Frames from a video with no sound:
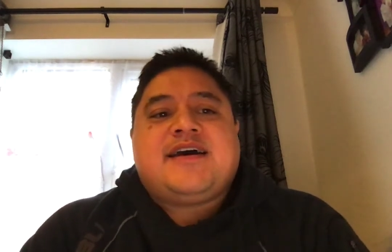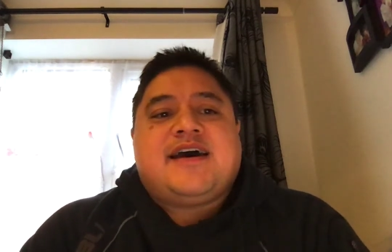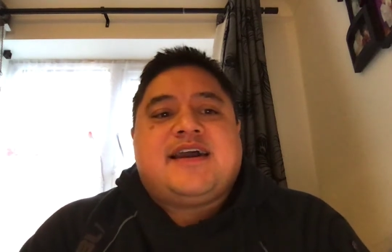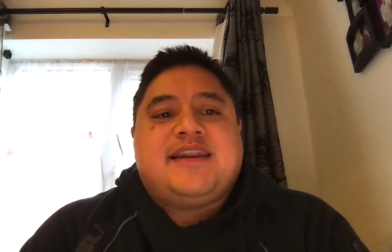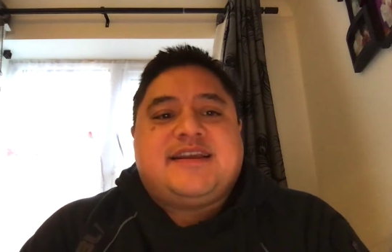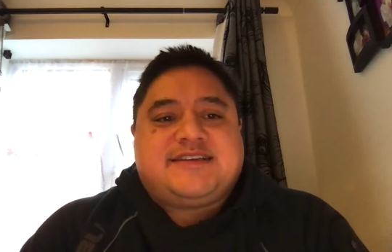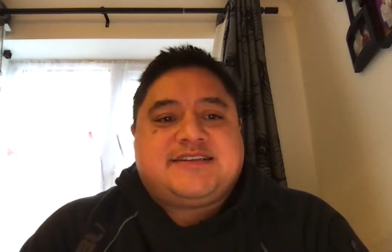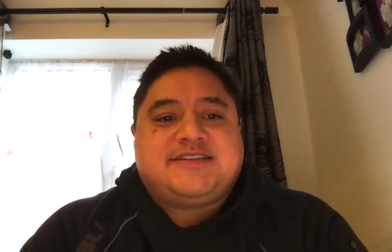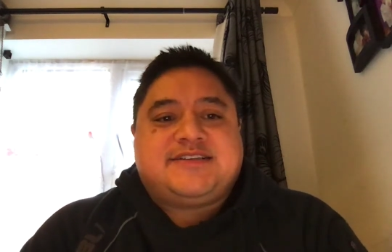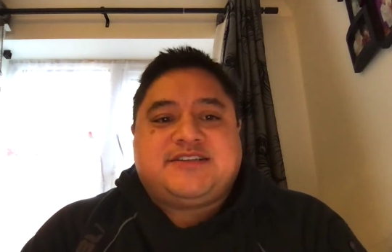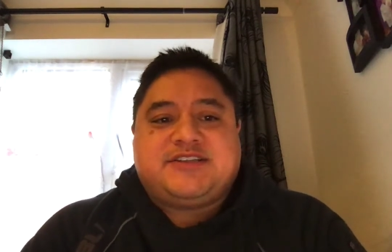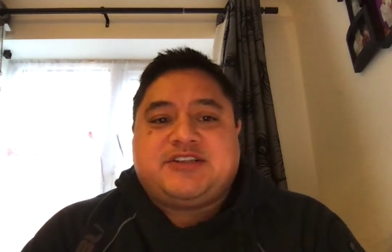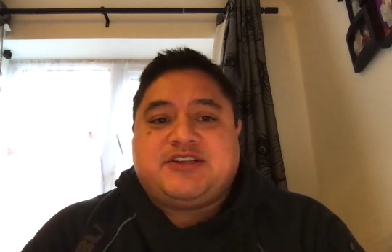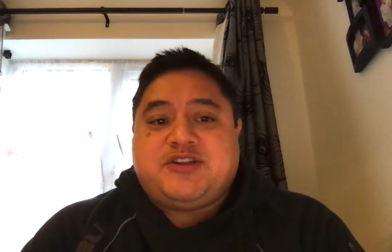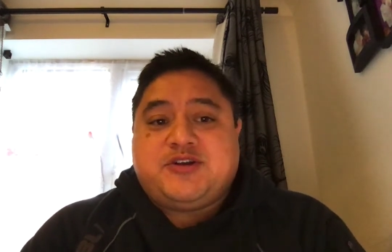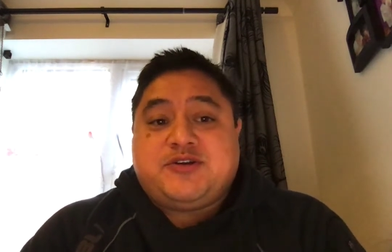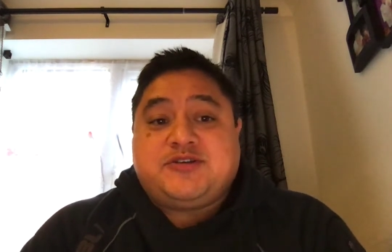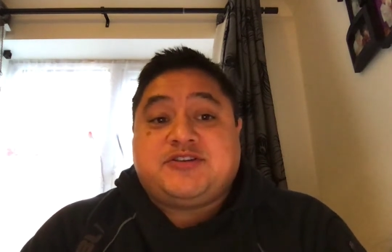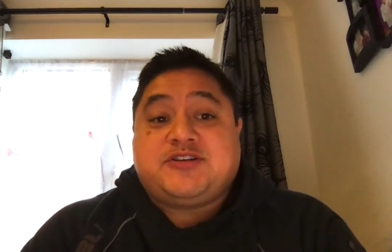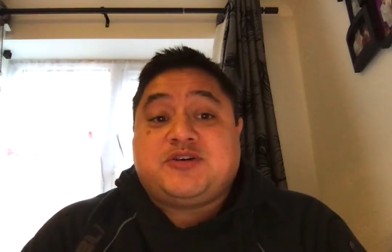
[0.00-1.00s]
a listen to the
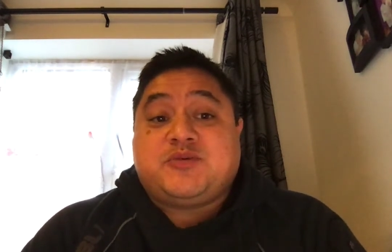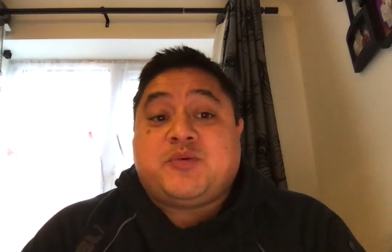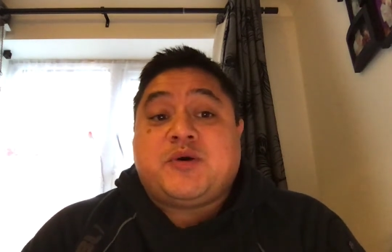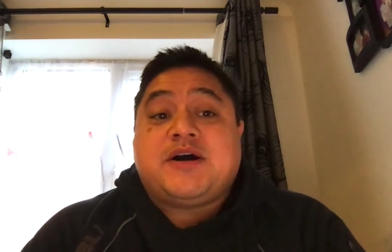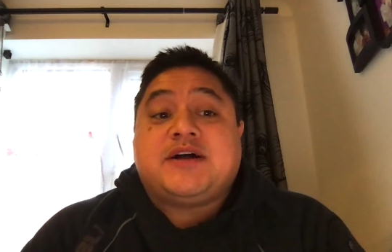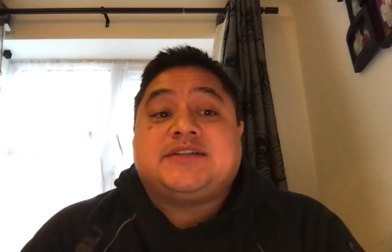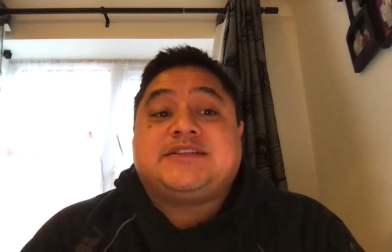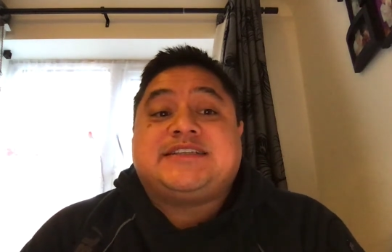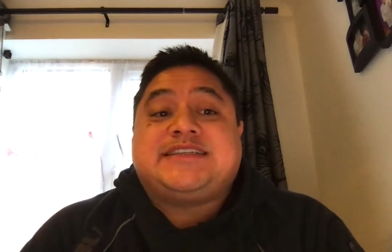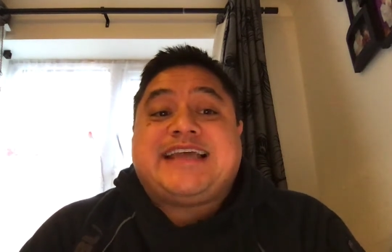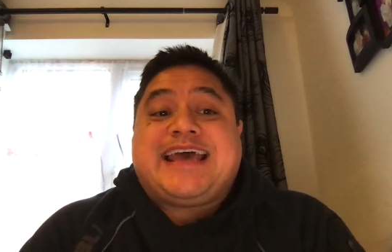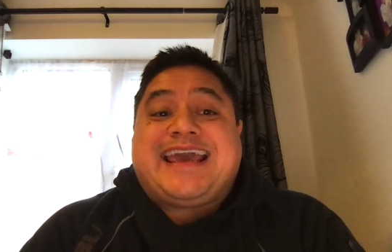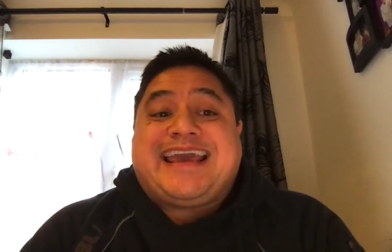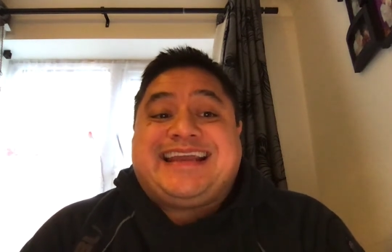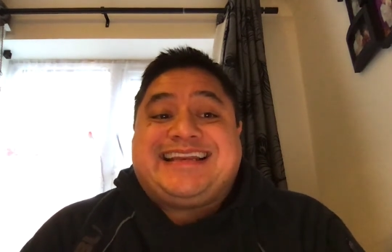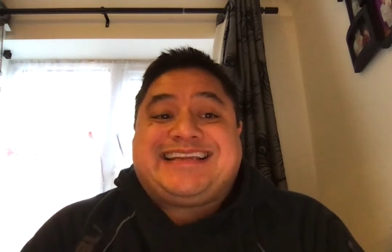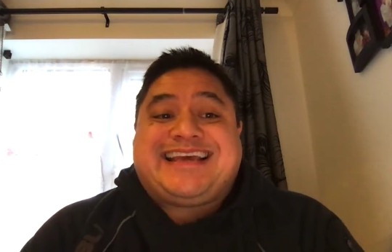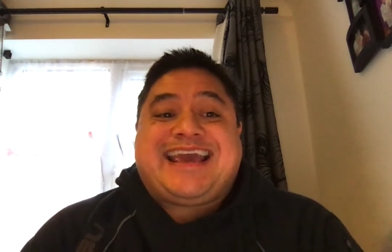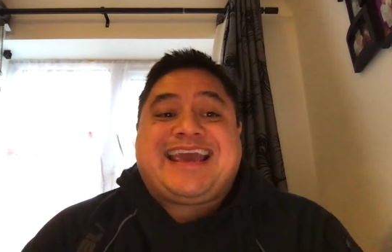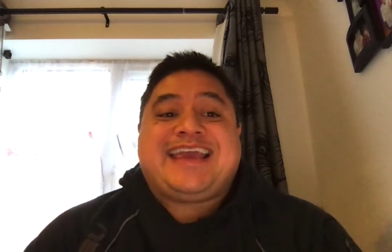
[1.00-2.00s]
news of the world
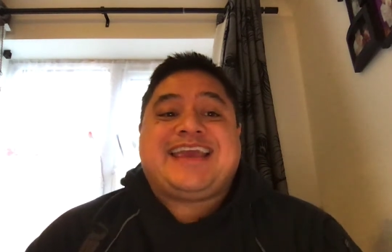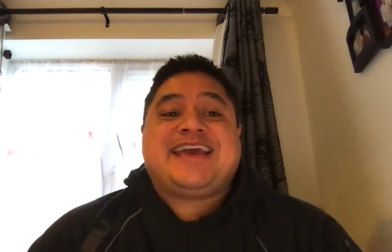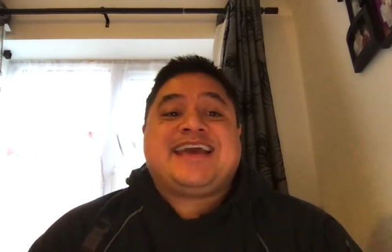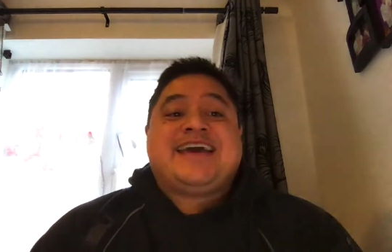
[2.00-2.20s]
today day,